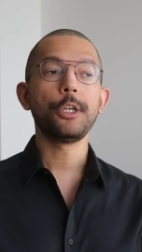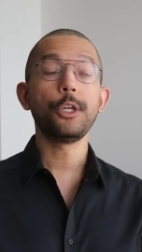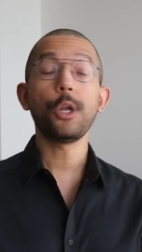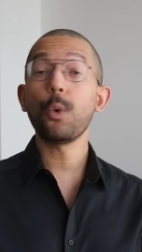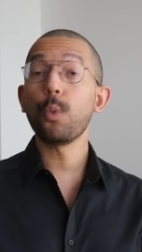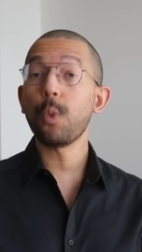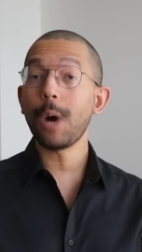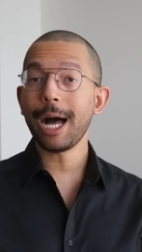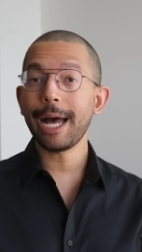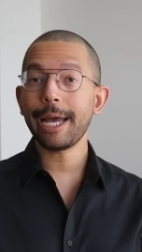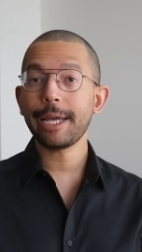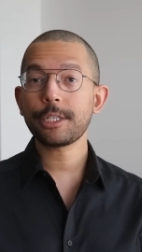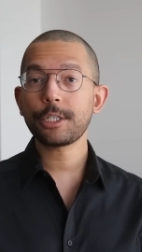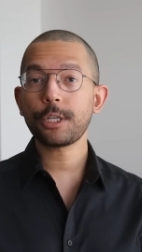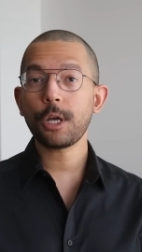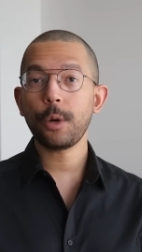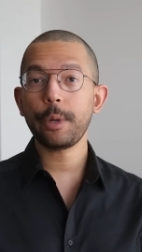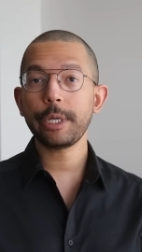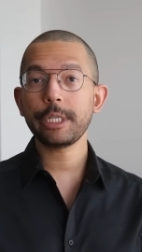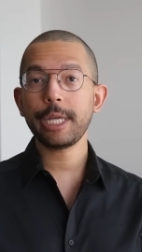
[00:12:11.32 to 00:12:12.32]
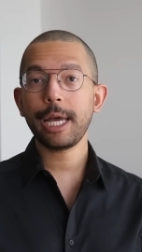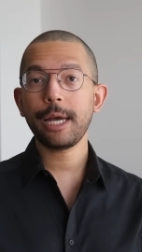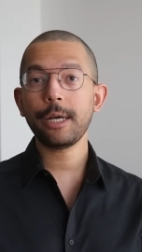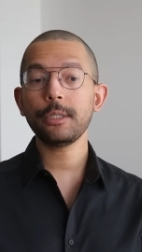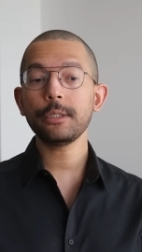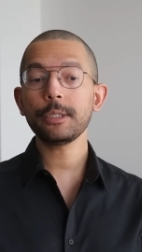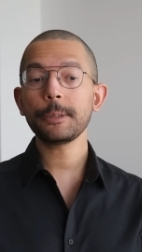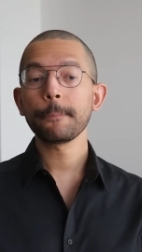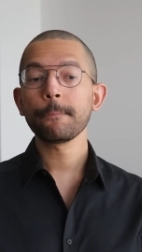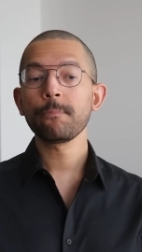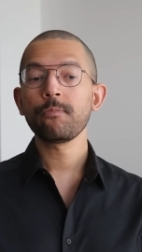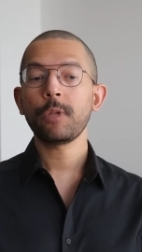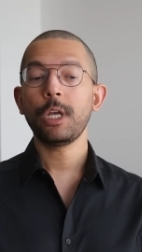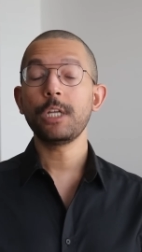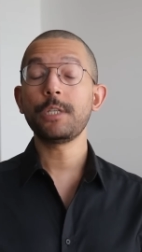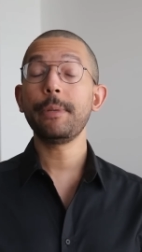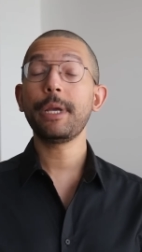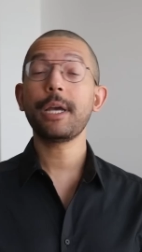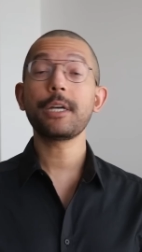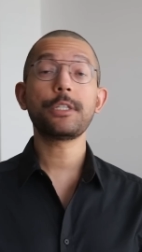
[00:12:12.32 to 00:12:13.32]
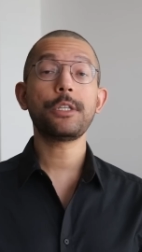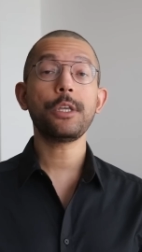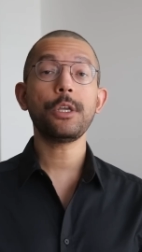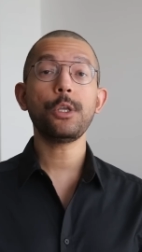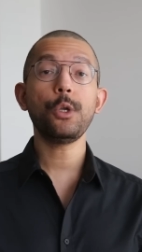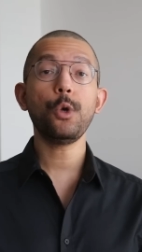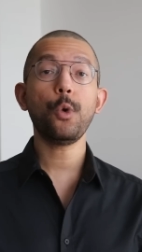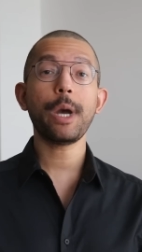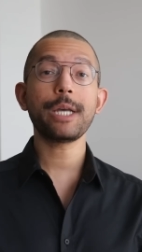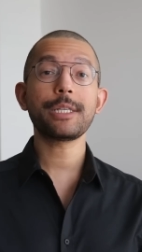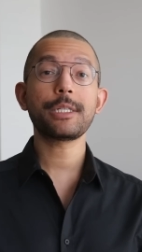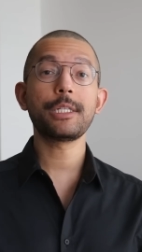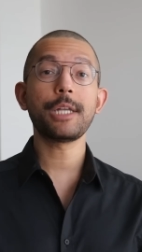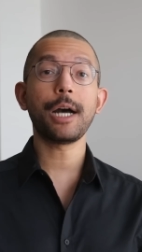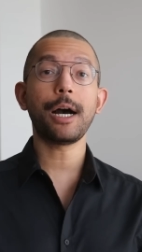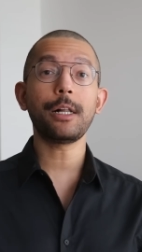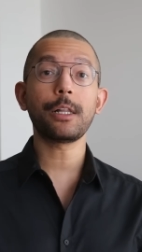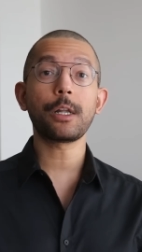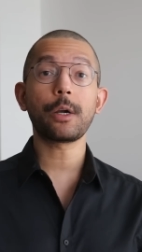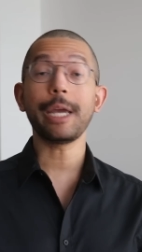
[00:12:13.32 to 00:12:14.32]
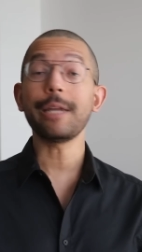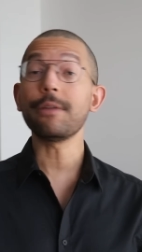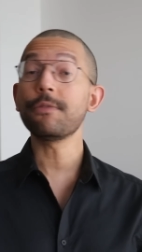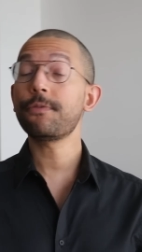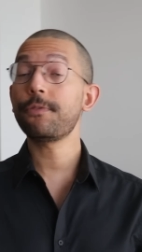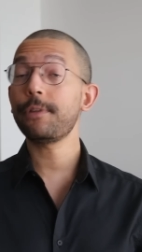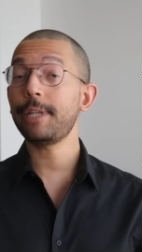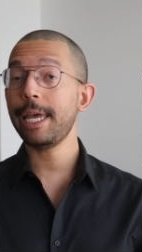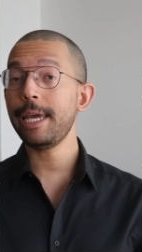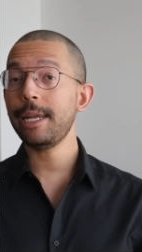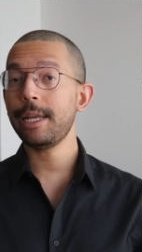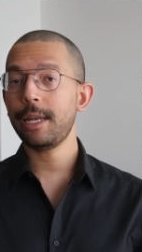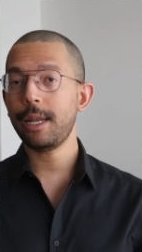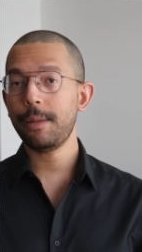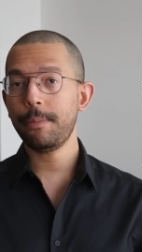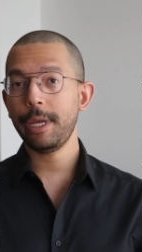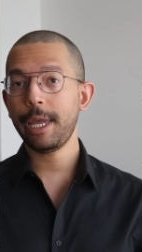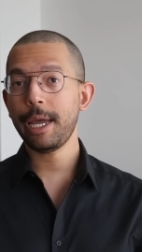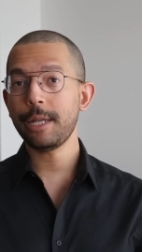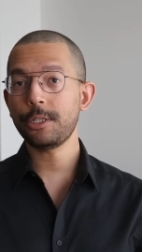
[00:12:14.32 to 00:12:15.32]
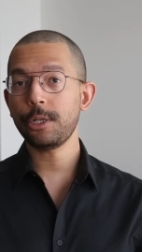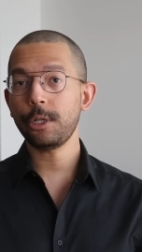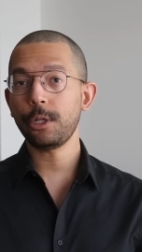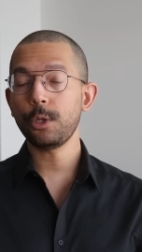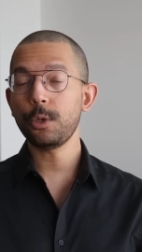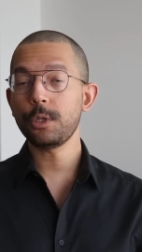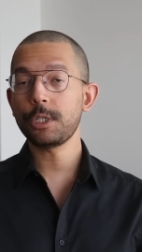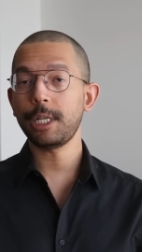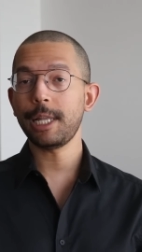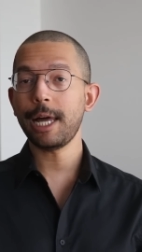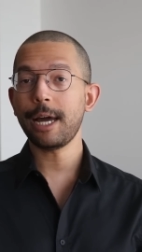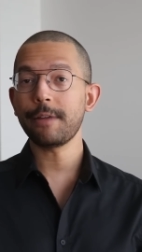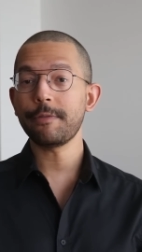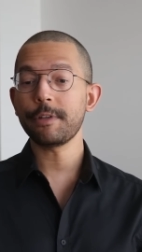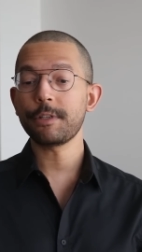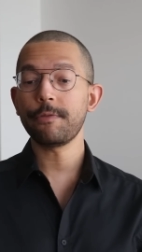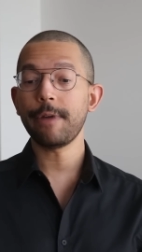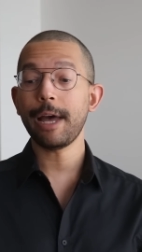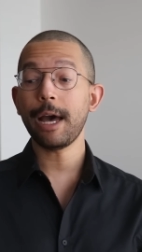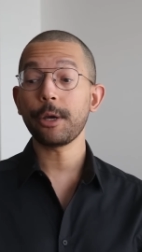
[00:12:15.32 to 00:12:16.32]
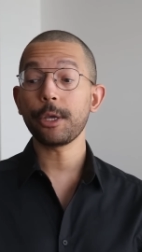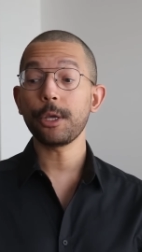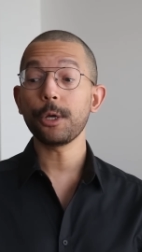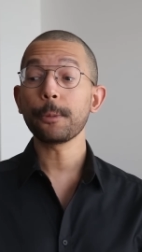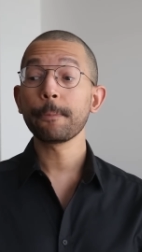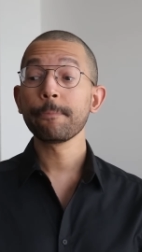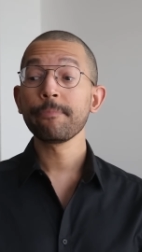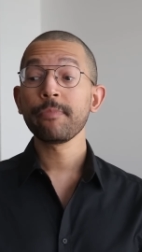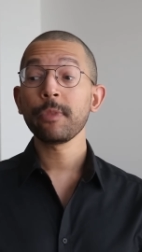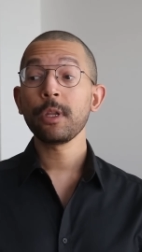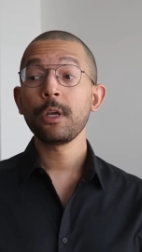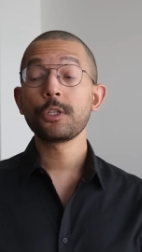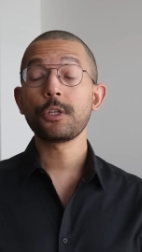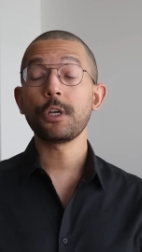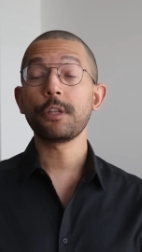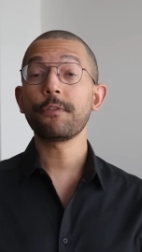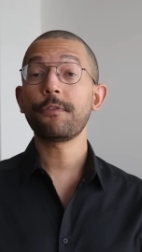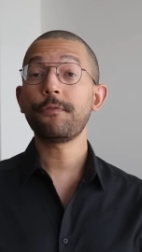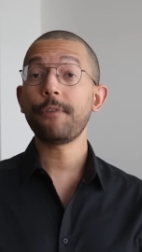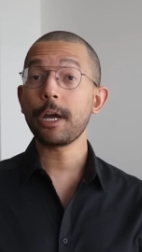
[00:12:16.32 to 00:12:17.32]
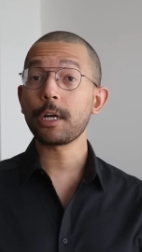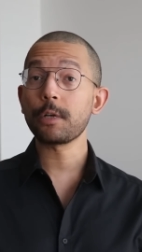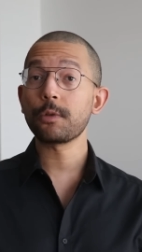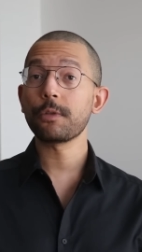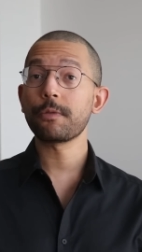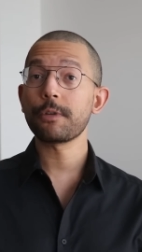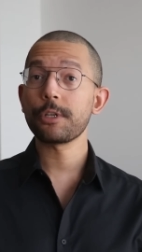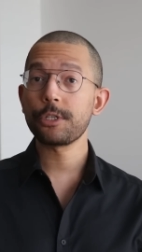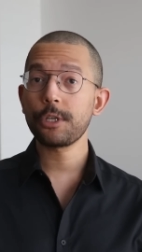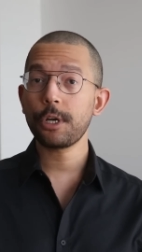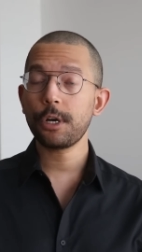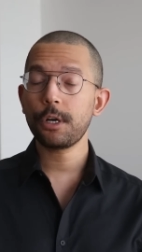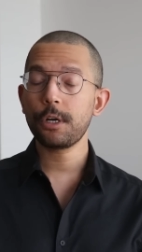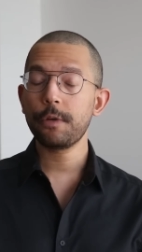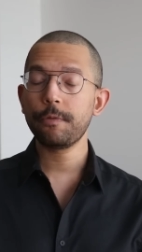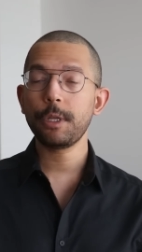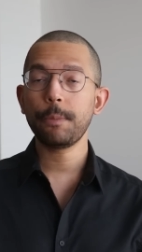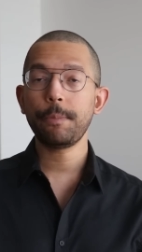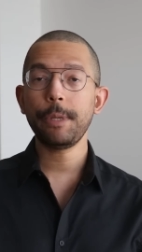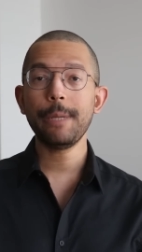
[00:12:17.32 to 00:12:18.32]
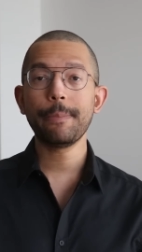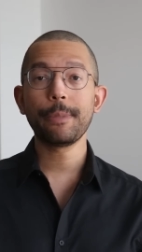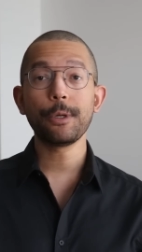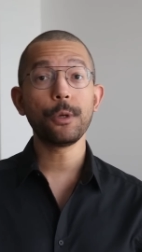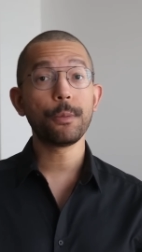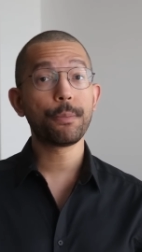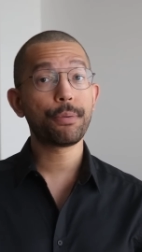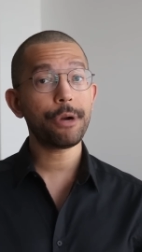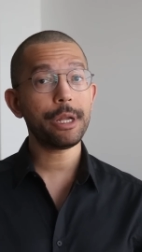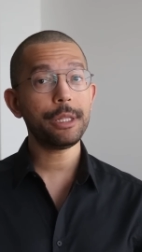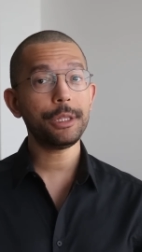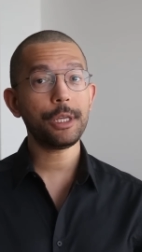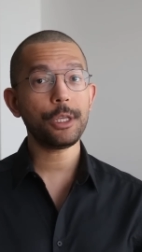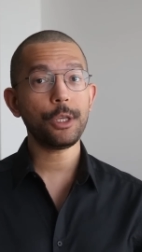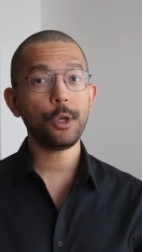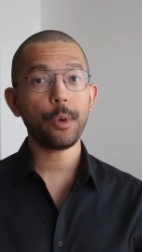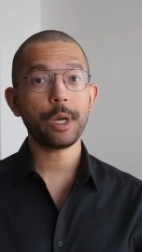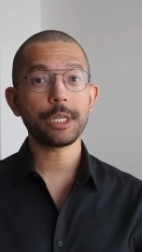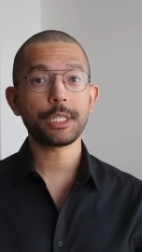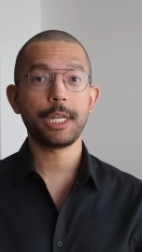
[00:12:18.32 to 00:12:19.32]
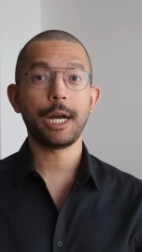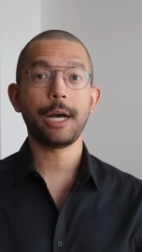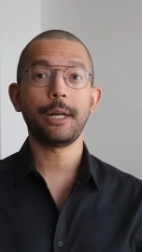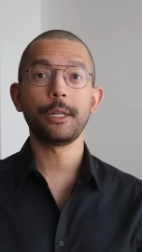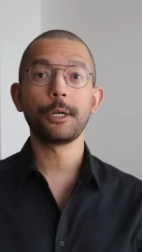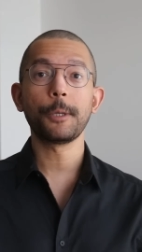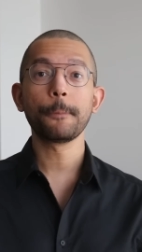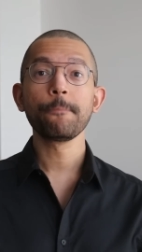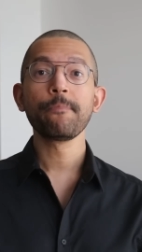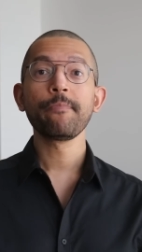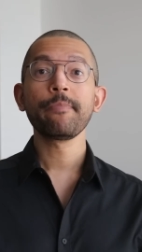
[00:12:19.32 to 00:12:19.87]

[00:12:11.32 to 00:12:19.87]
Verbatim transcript: know why it's going down? It's because the US dollar inflated and began to lose a lot of its value. So the Federal Reserve, the people who print the US dollar,